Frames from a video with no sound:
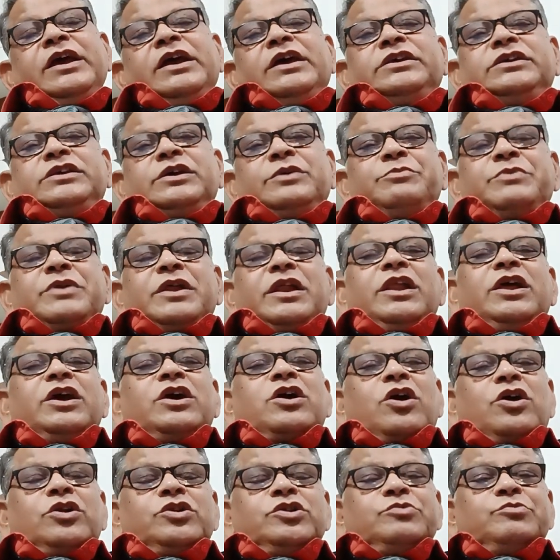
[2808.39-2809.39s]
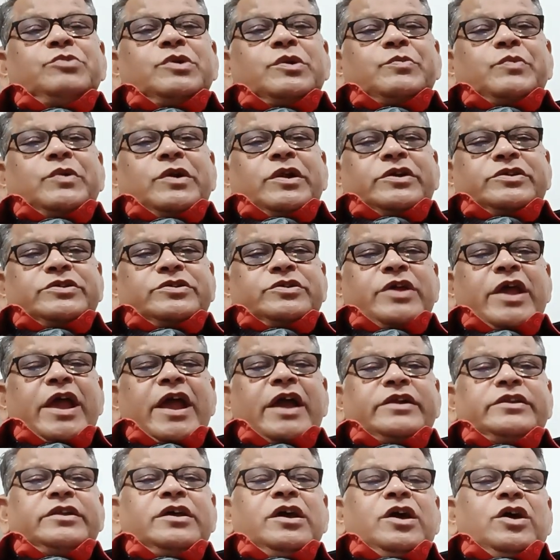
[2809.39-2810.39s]
Similarly, Consumer Protection
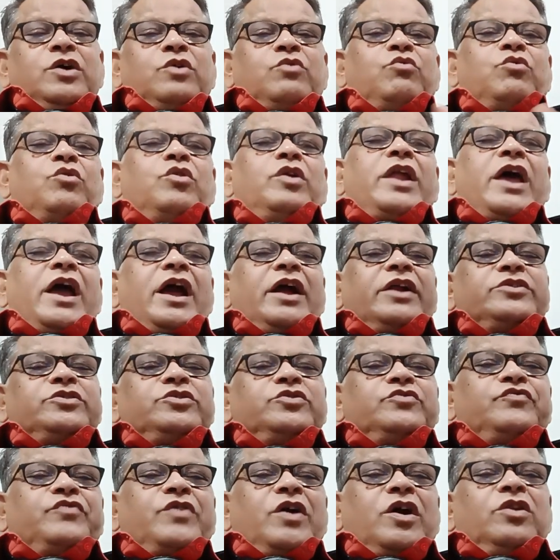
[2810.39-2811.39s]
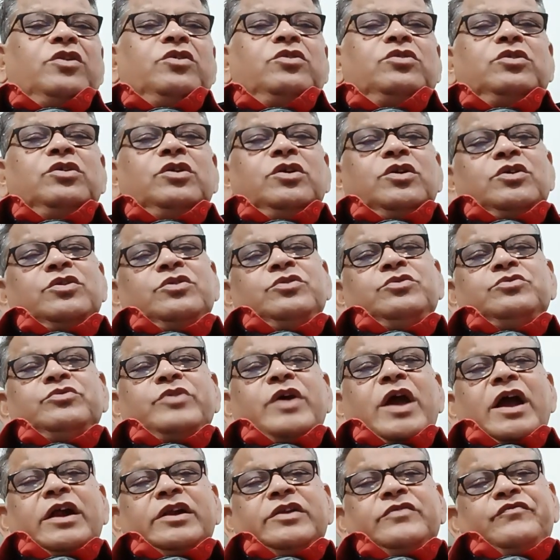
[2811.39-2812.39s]
Act, old act you follow, new
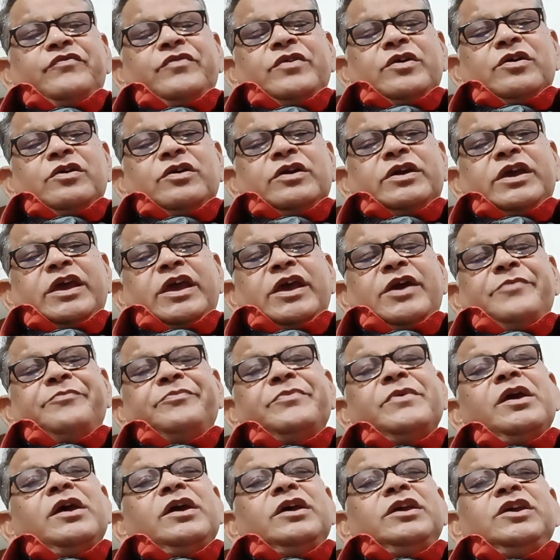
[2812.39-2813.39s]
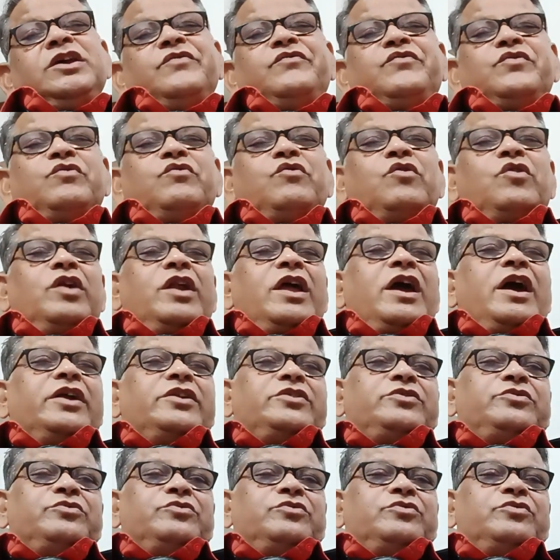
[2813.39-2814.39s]
act came. If old act
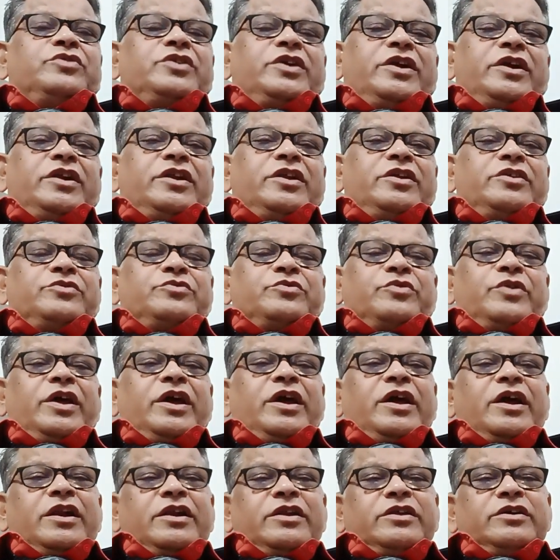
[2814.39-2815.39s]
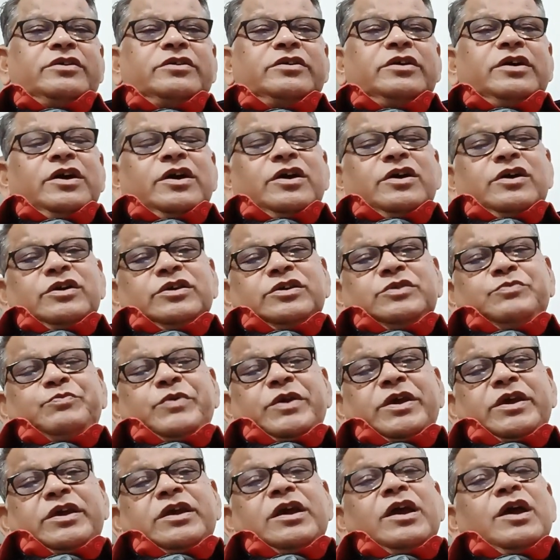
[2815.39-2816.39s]
you read today and
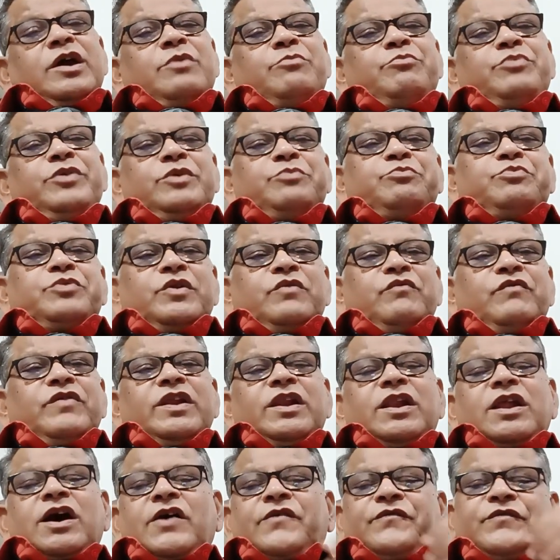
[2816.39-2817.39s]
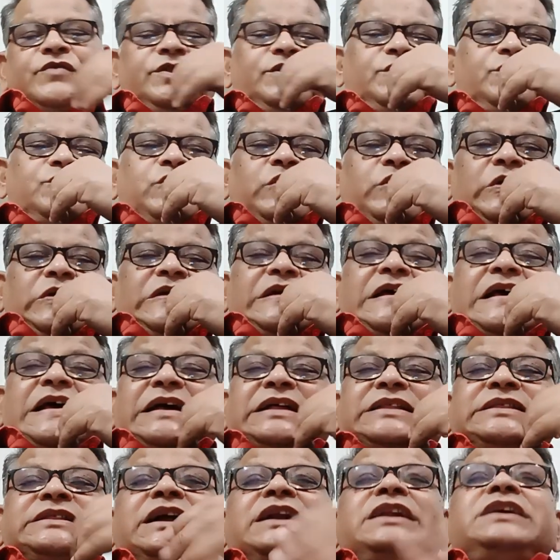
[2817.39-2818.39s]
speak, people will laugh in the court.
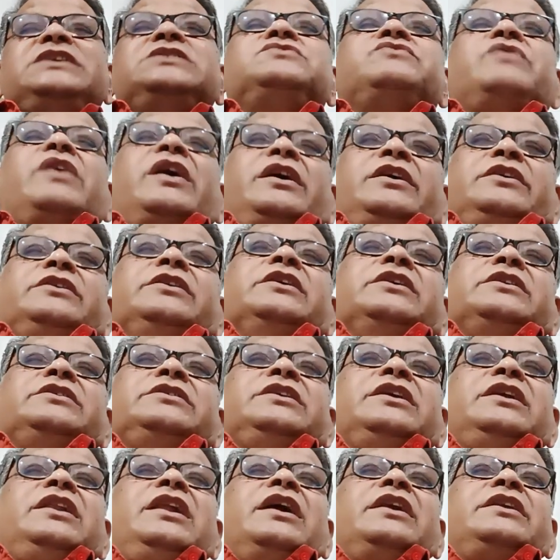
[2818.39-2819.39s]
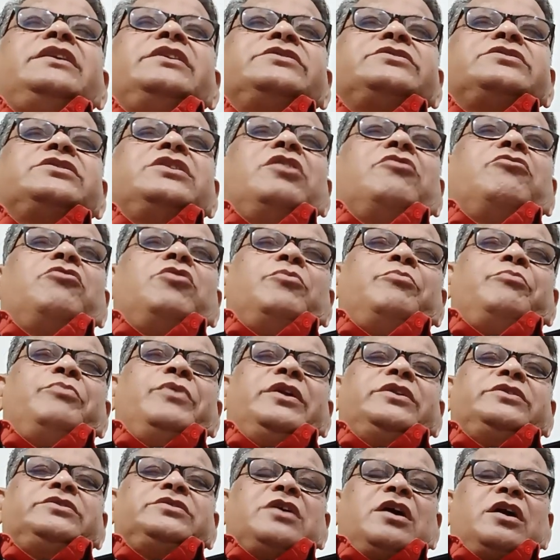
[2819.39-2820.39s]
That is why the latest
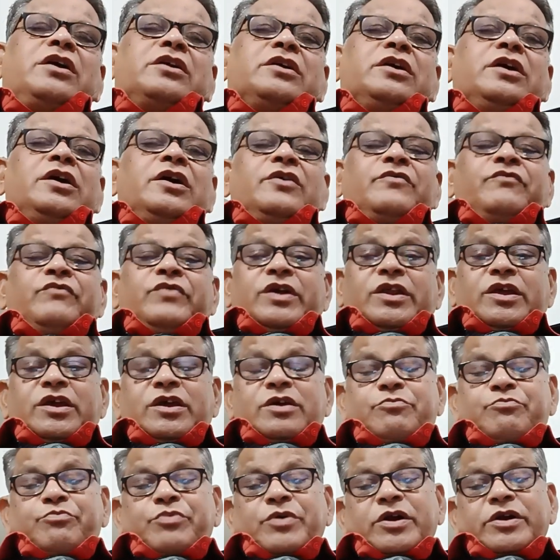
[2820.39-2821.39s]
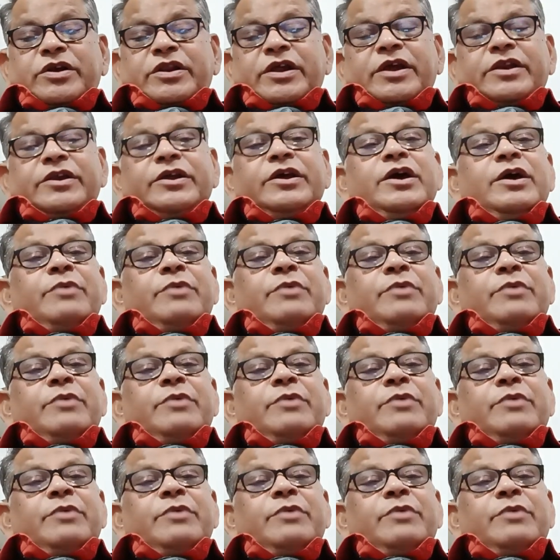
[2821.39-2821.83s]
developments are very important.